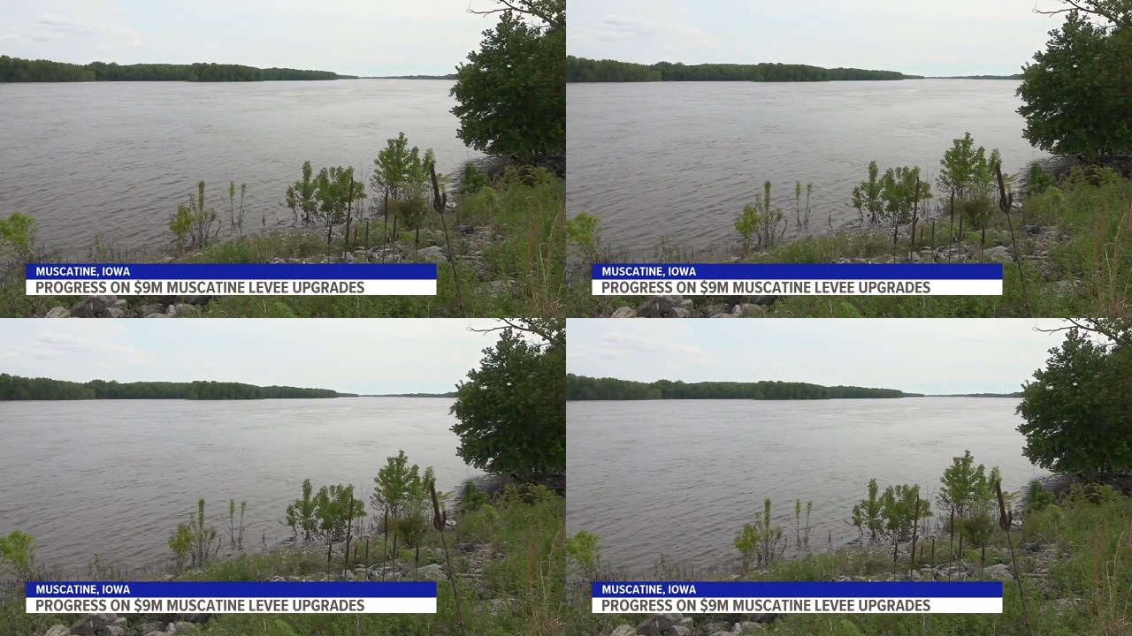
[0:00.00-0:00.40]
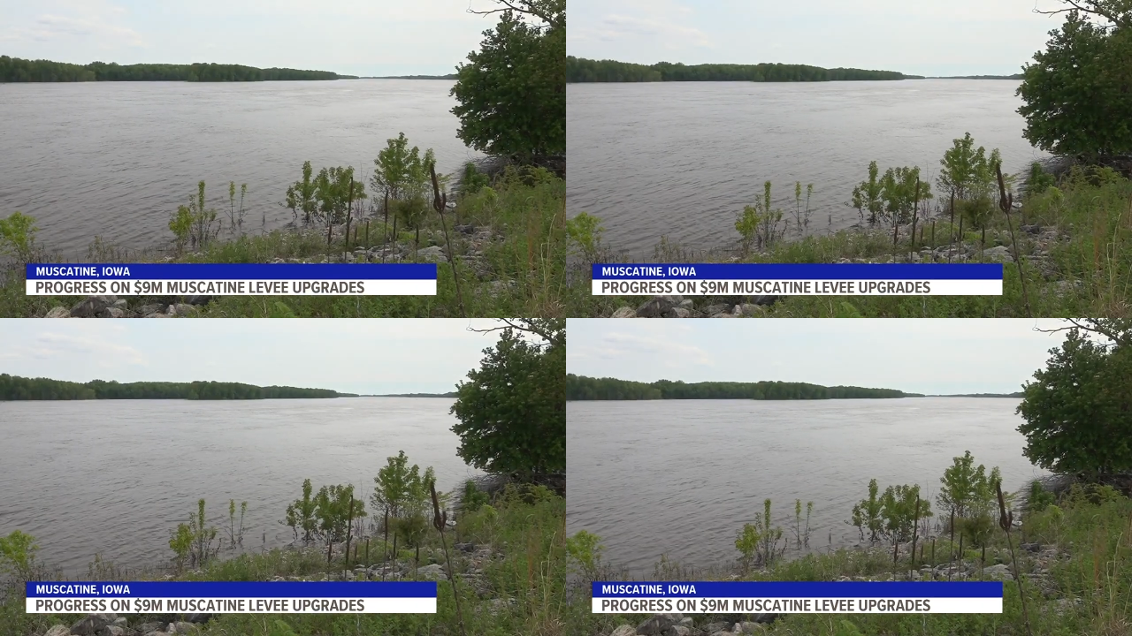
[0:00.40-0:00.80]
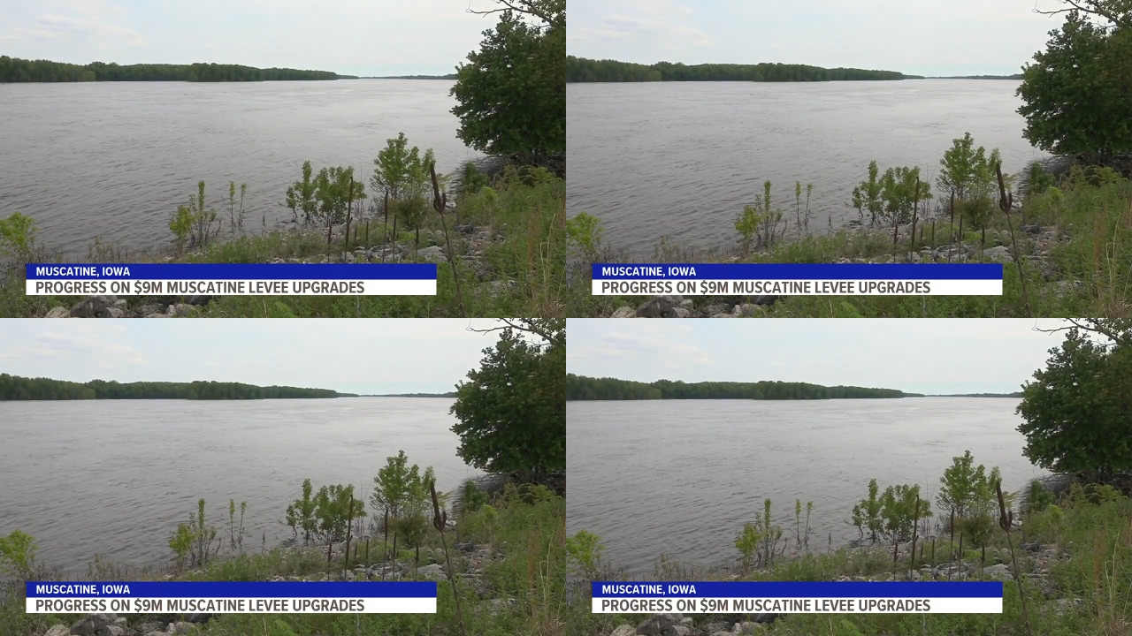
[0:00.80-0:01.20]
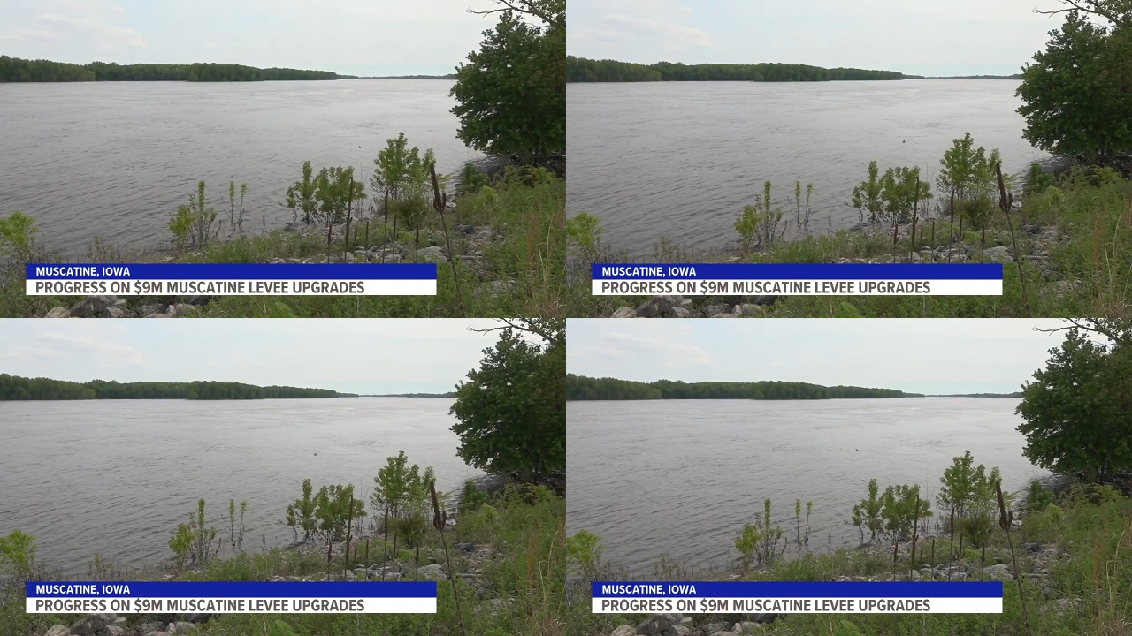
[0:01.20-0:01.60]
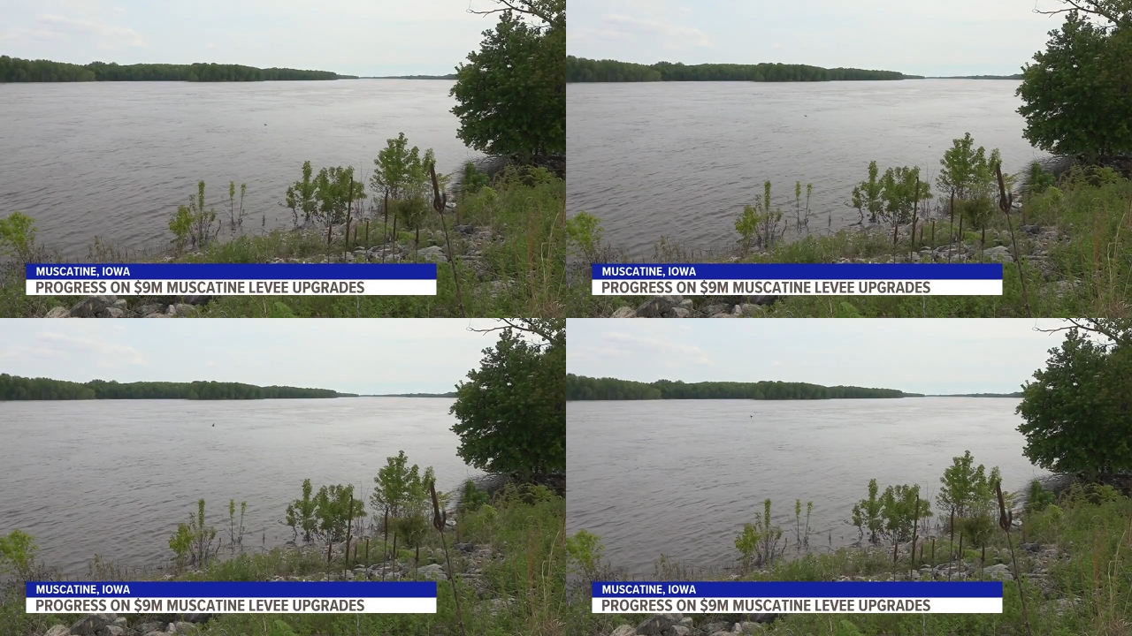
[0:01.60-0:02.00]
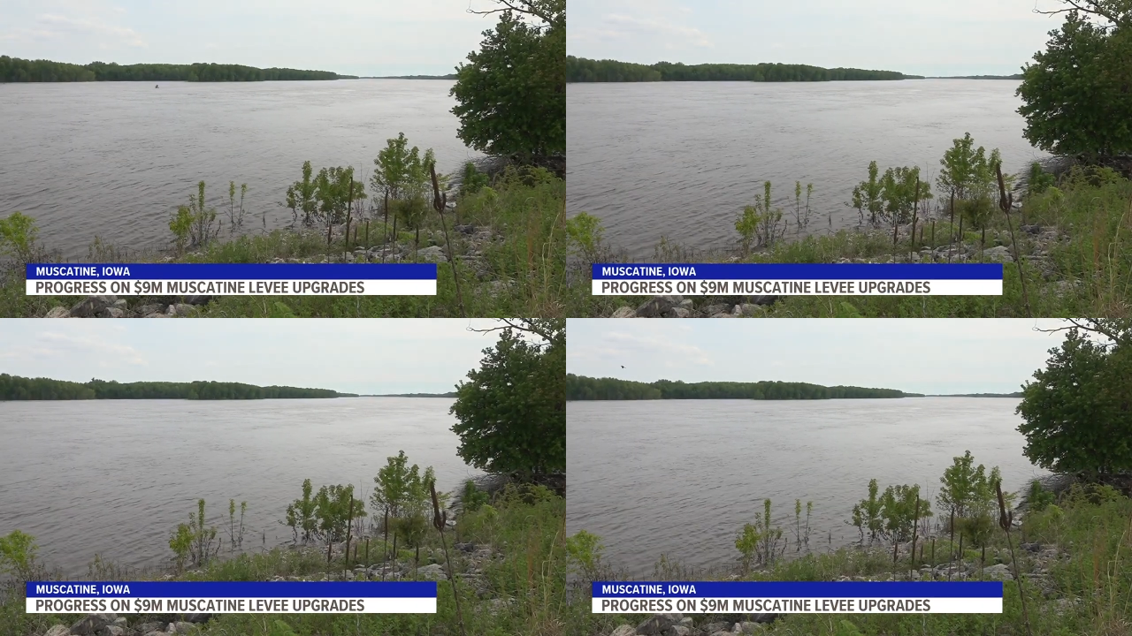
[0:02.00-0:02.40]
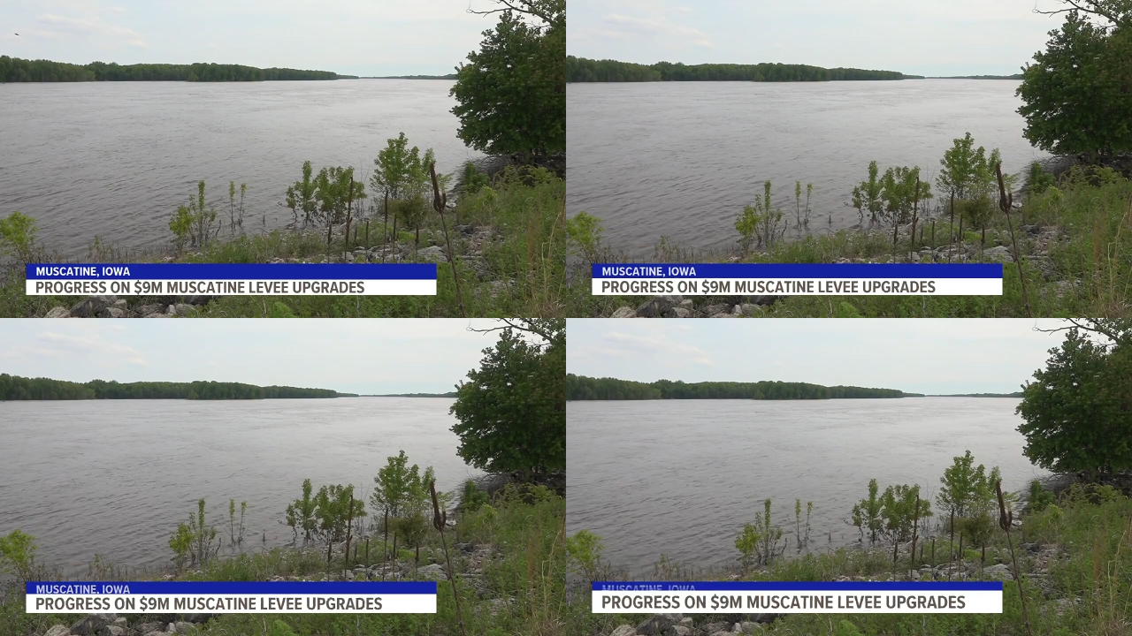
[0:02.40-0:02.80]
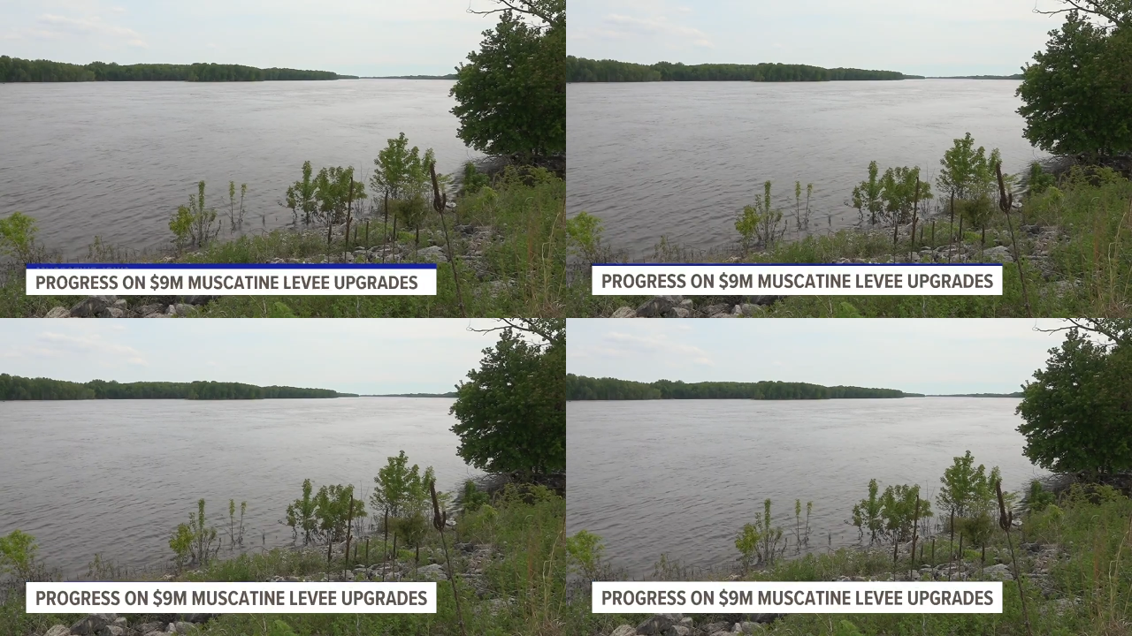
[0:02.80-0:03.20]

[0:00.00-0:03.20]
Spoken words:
Nobody's mouth can be seen.